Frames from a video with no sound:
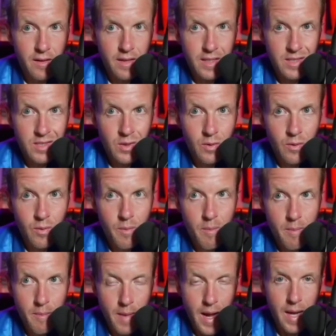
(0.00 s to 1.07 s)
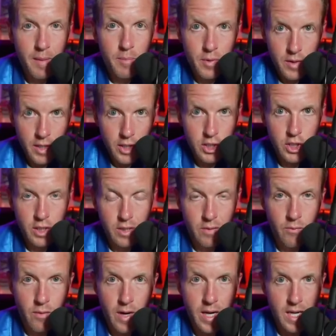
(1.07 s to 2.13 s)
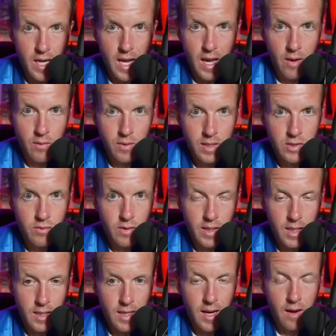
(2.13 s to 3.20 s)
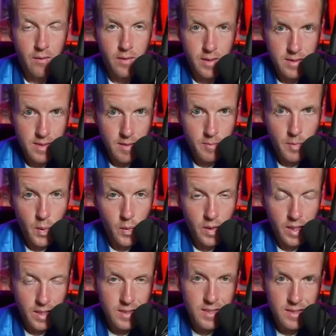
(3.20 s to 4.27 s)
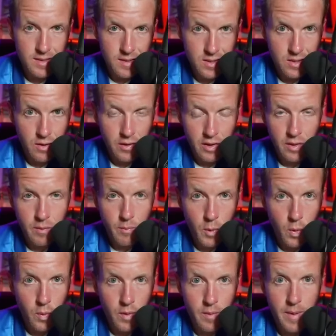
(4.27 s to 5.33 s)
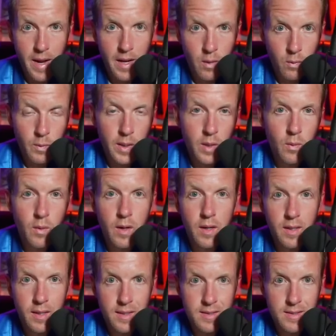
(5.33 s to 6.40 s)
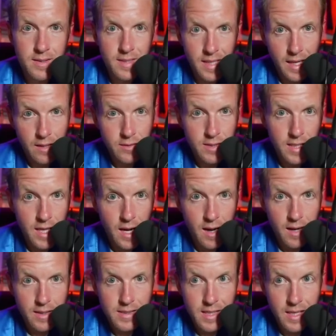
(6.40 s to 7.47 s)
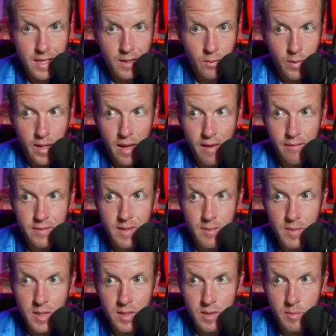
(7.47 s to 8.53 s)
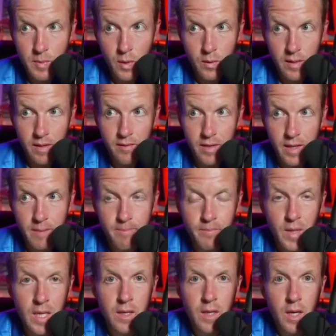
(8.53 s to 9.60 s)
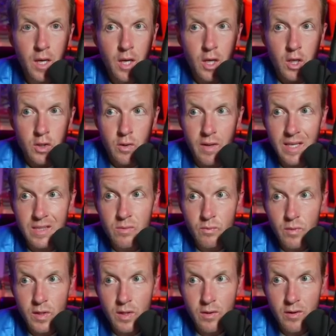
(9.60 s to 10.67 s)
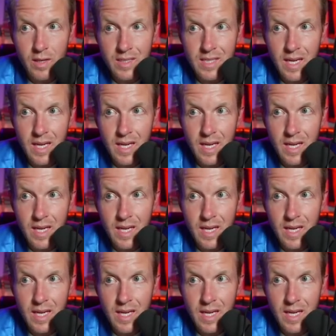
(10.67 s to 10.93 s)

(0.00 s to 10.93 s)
And so my prediction right now, let's write it down, is that Bo Nix is the starting quarterback week 1 against the Seattle Seahawks, and we have something to believe in. So that's really, really exciting.